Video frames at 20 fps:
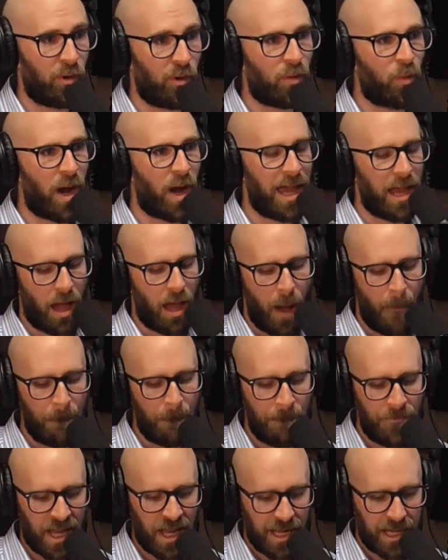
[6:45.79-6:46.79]
it would weigh
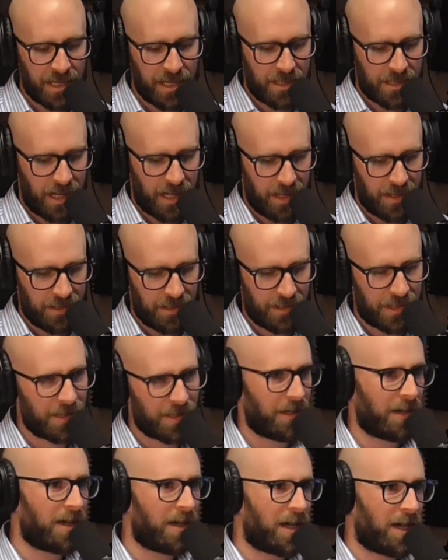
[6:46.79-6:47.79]
1 billion
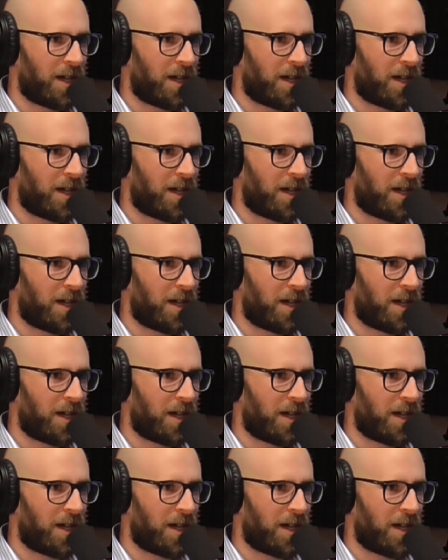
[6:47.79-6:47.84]
tons.